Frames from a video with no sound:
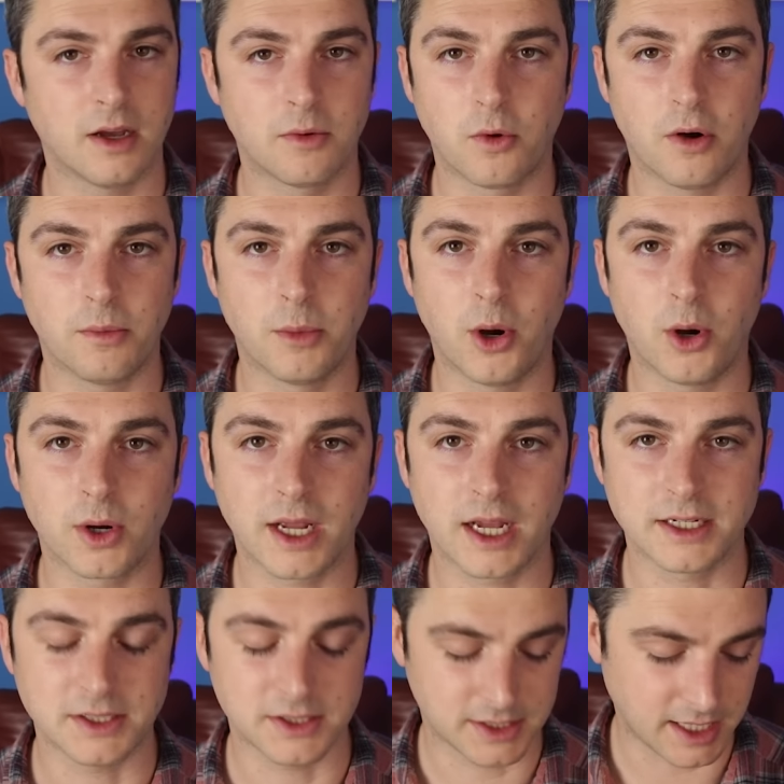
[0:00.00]
What more
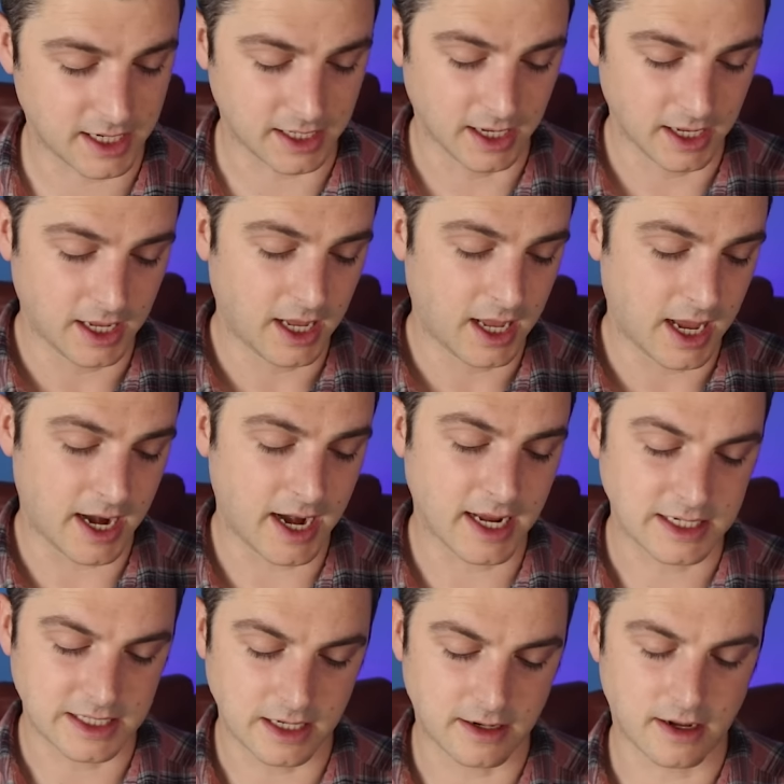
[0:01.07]
can you say? An
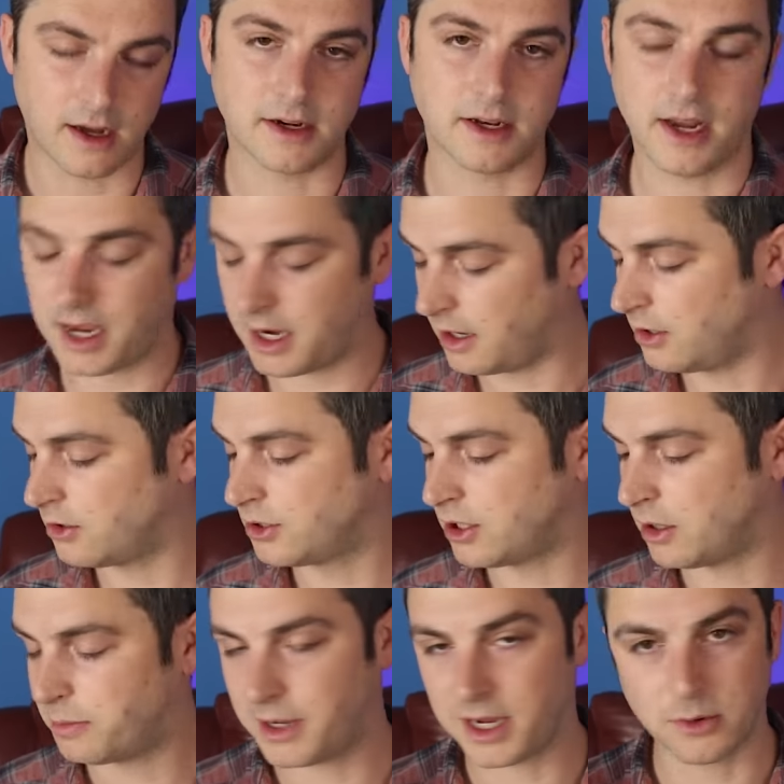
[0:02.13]
excellent RDA, good
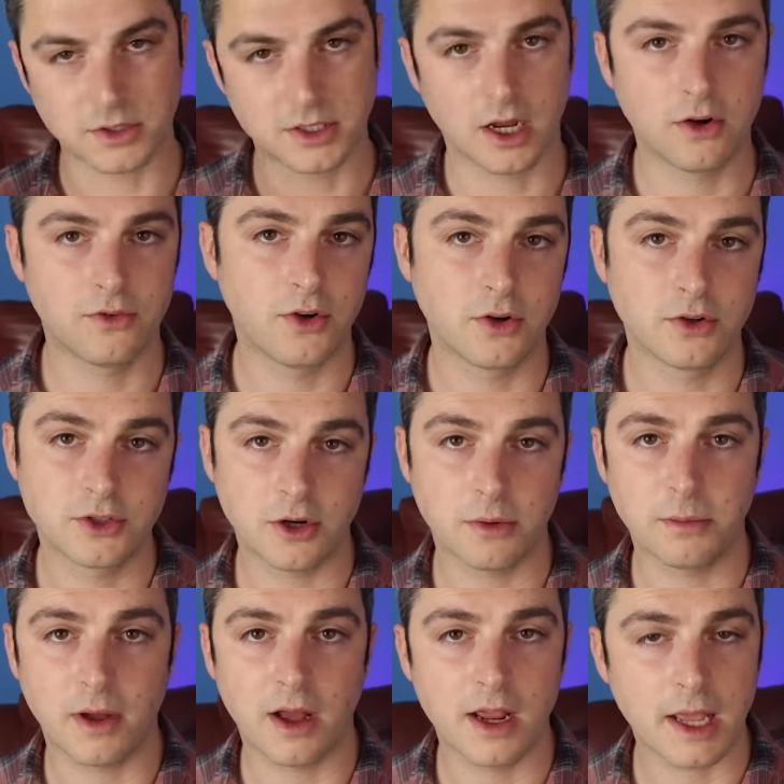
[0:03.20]
job by Wotofo, good
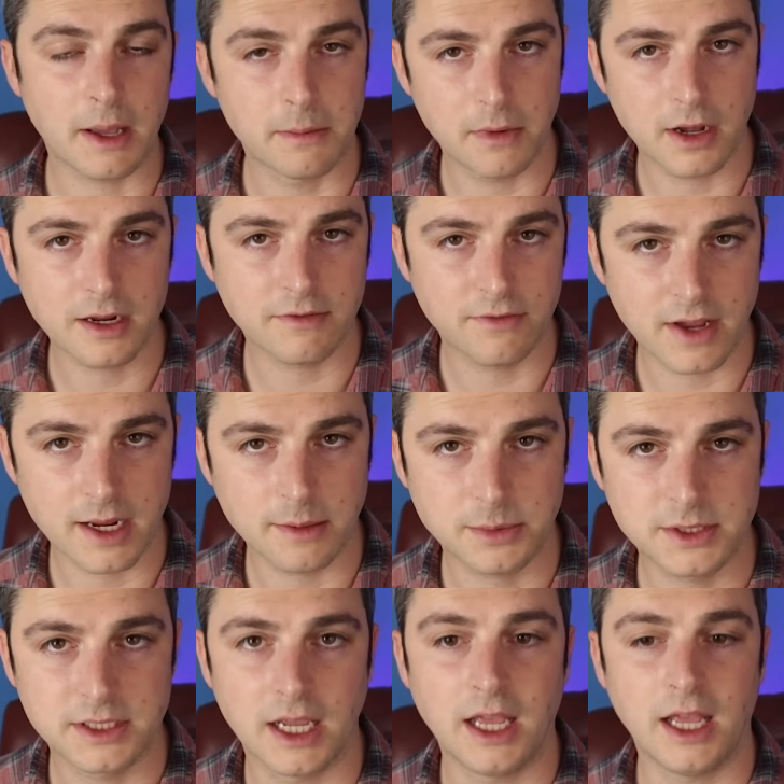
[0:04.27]
job by Mike
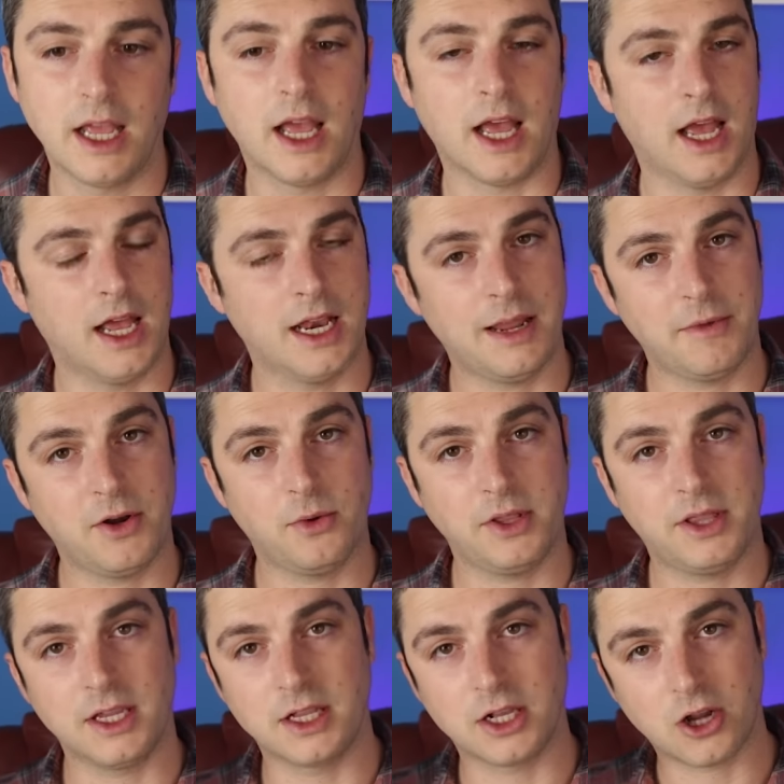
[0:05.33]
Vapes. Let me know what you
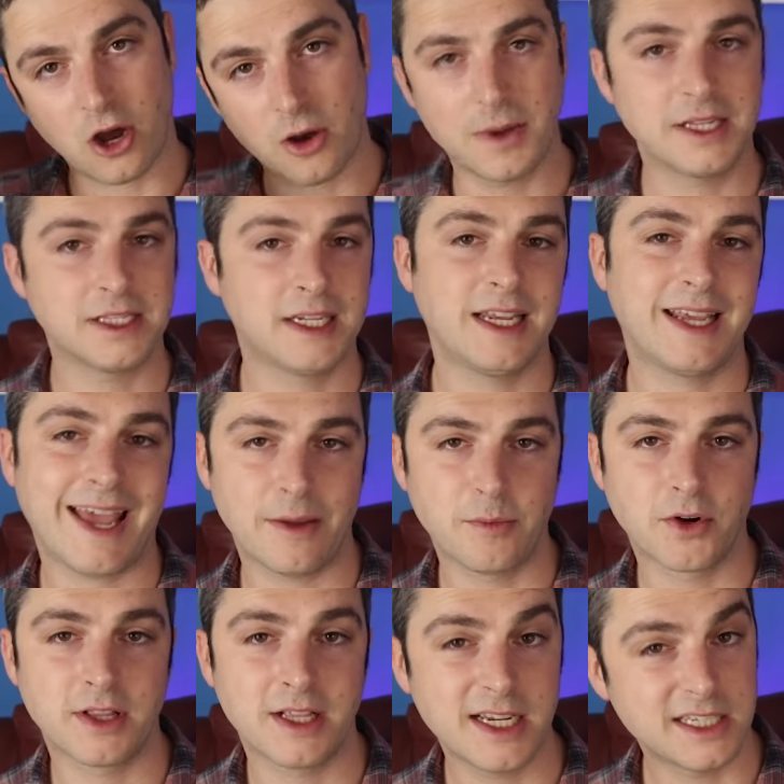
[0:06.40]
think in the comments. Are you getting
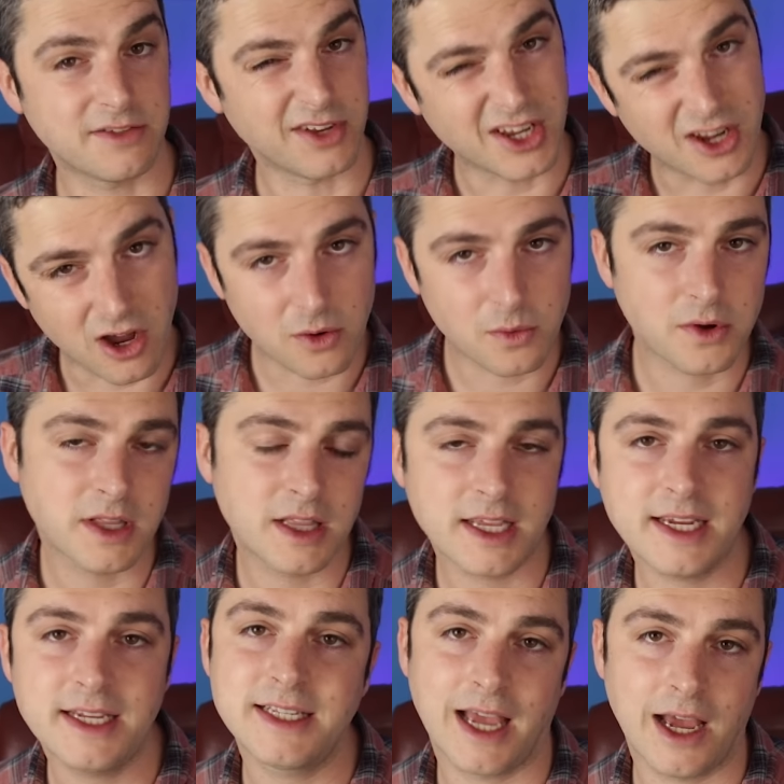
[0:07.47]
one of these? Have you got one of
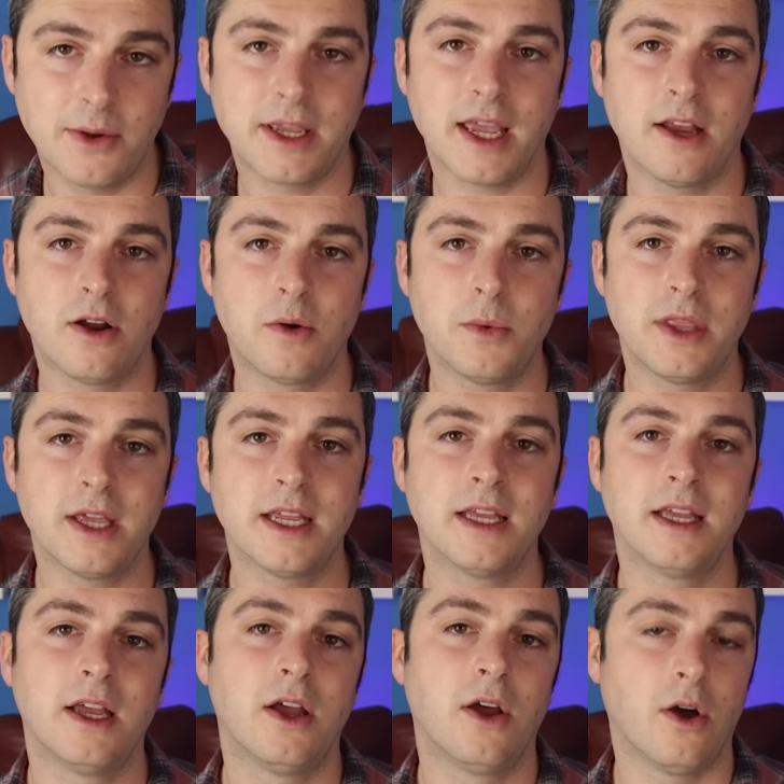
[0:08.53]
these? How are you getting on with it?
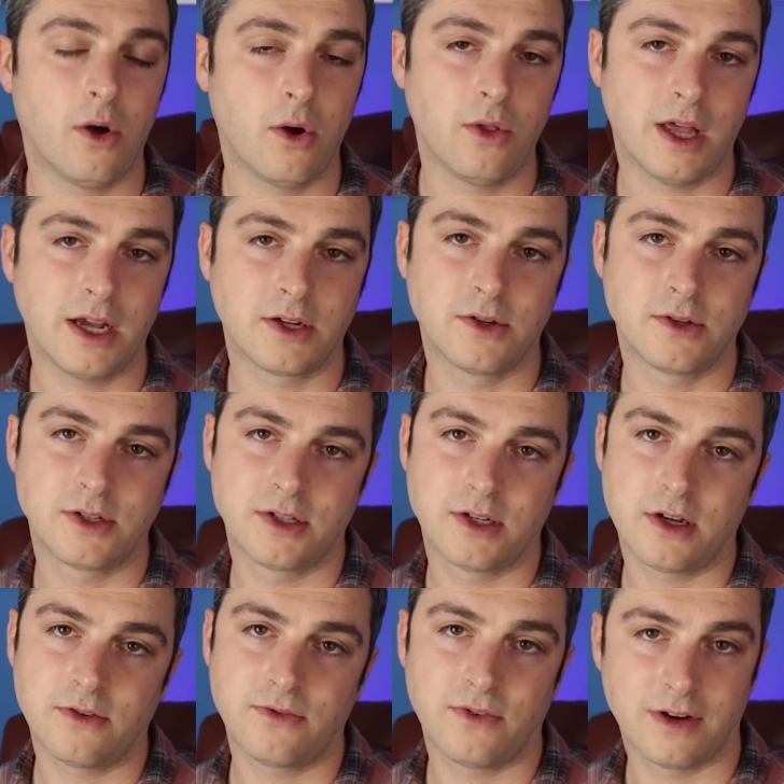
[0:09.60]
All that good
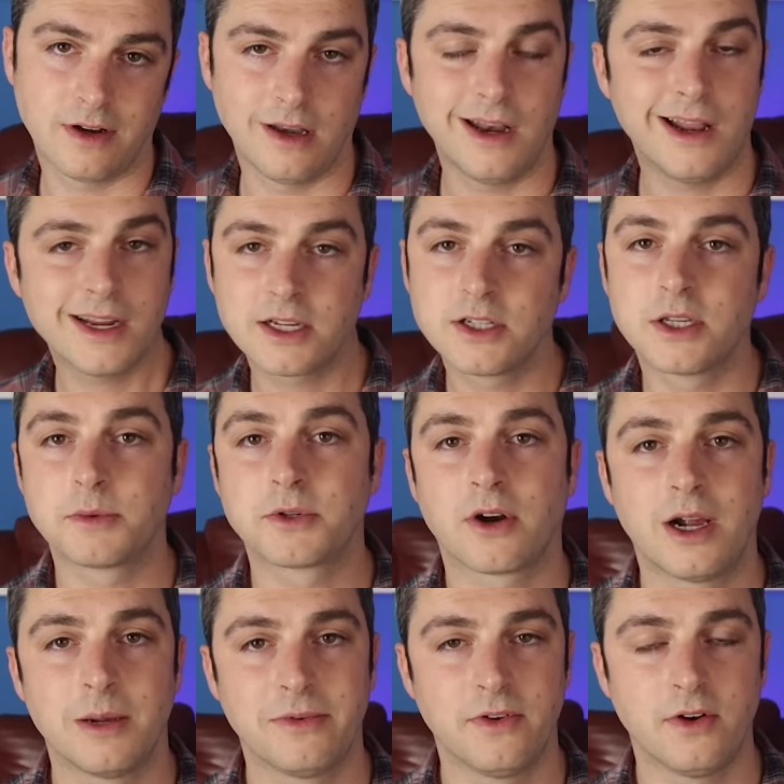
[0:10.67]
stuff. Like and
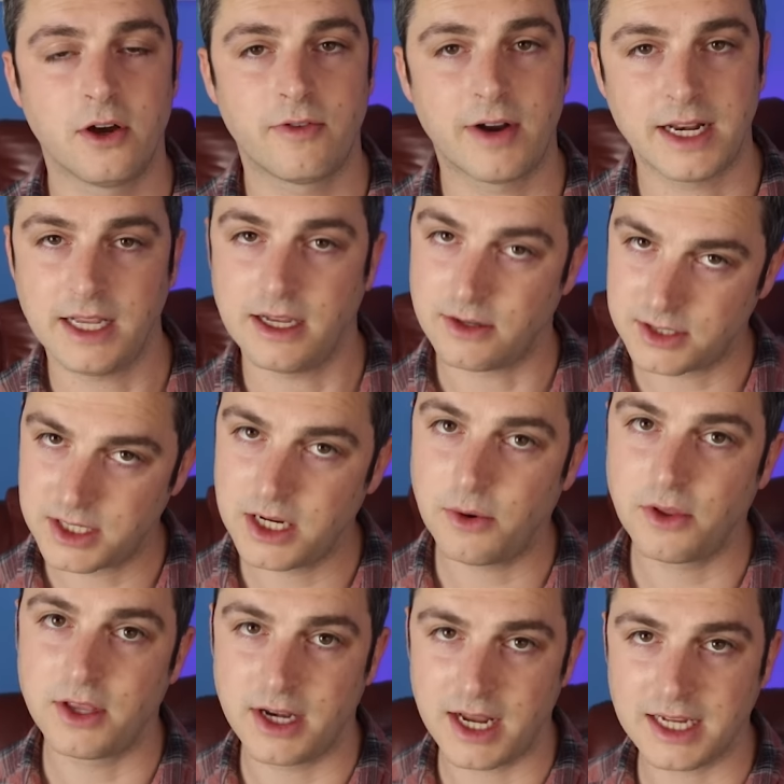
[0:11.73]
subscribe if you're not already. I'll see you
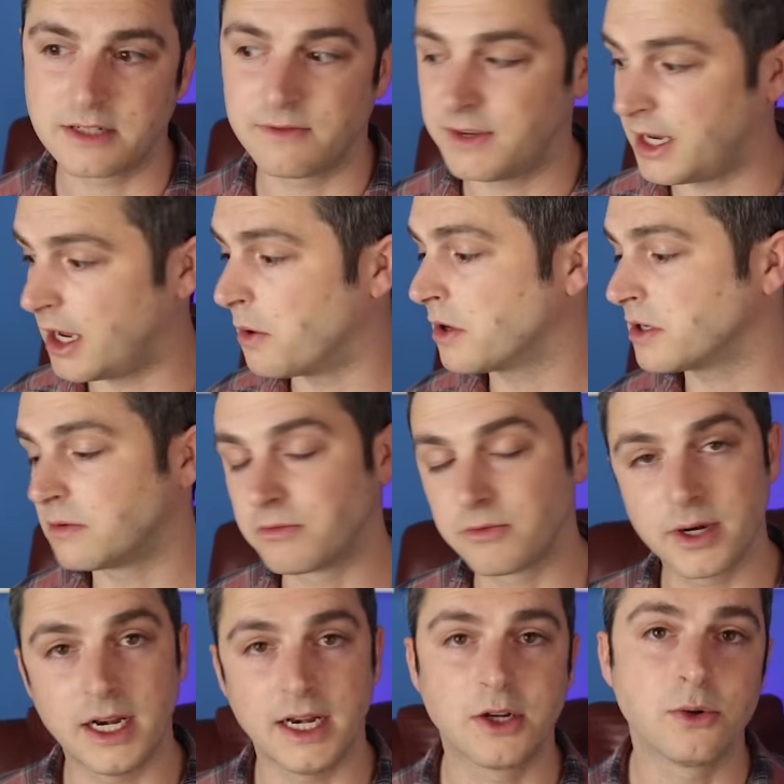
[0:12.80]
on the next video. I've got some
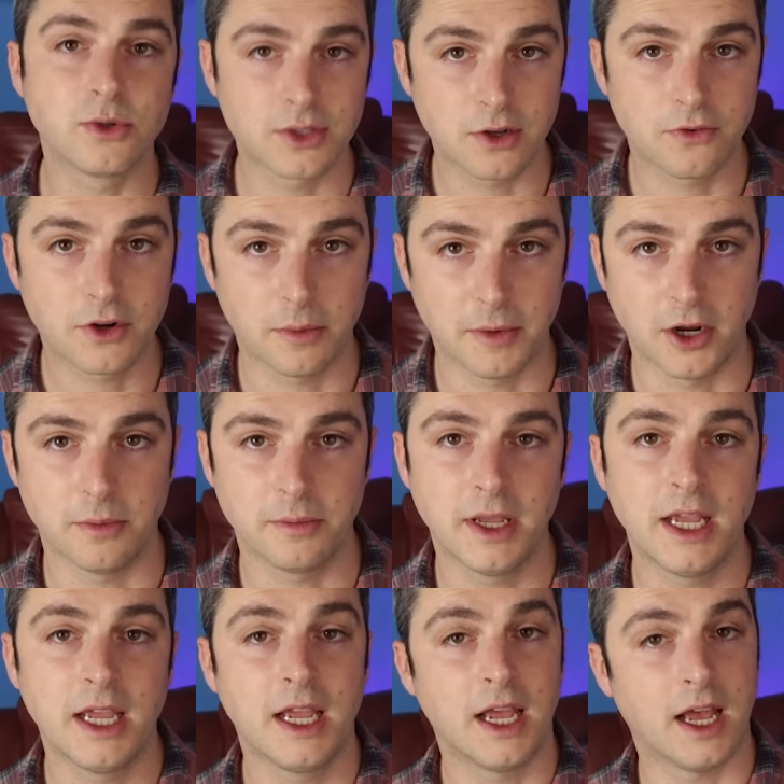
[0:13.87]
really cool stuff coming up
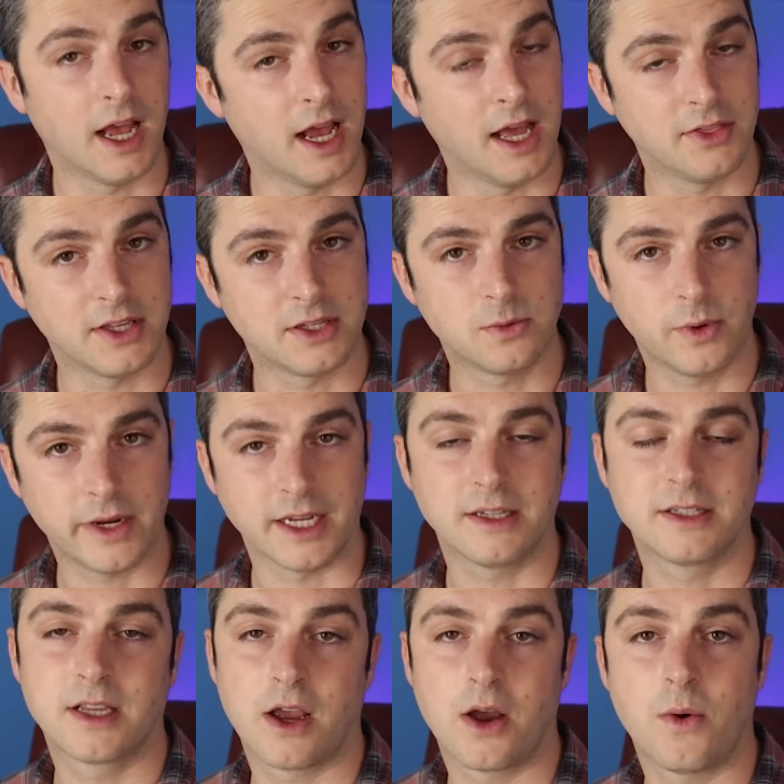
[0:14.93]
this week,
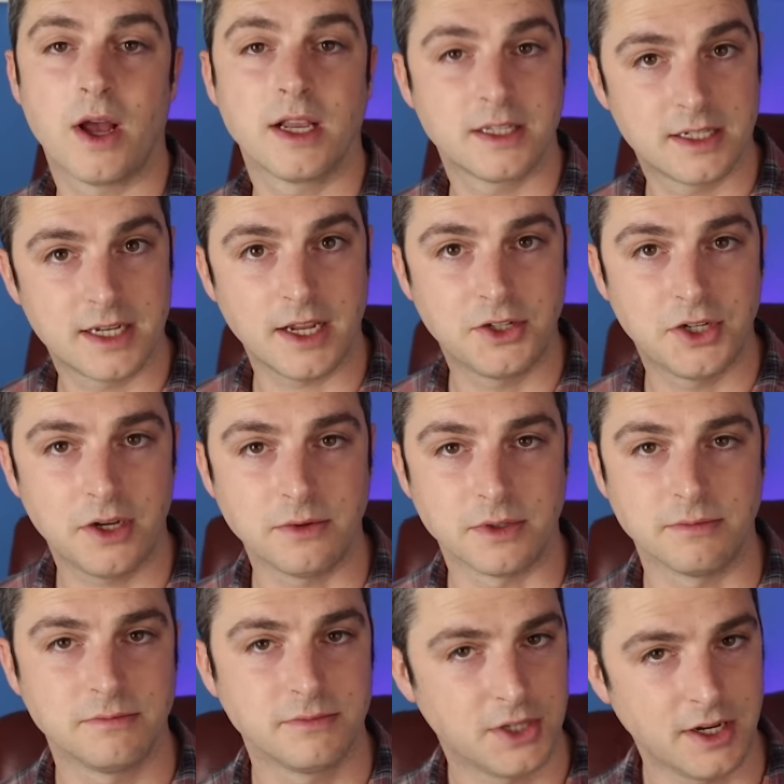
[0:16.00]
so stay tuned.
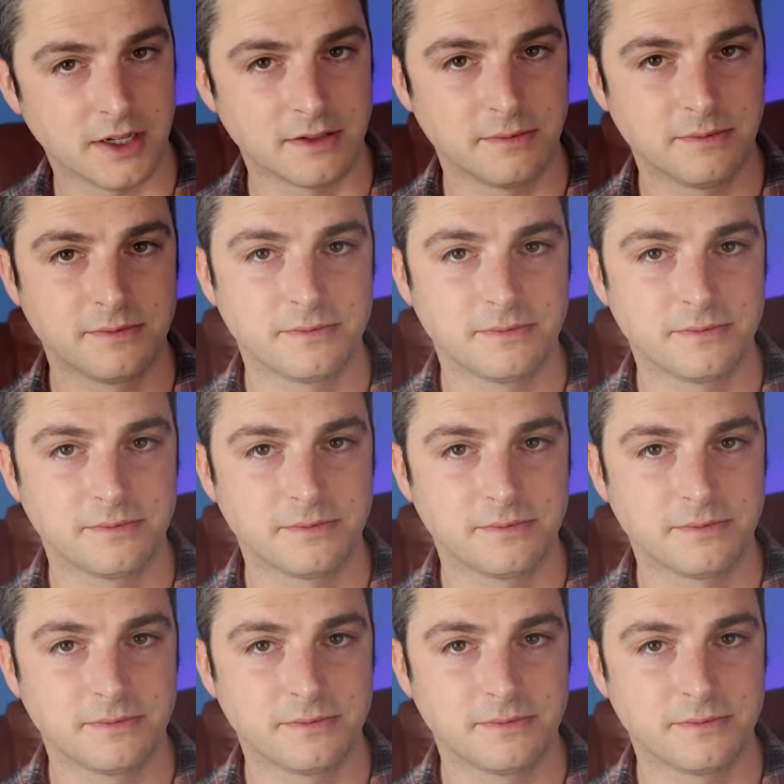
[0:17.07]
Cheers.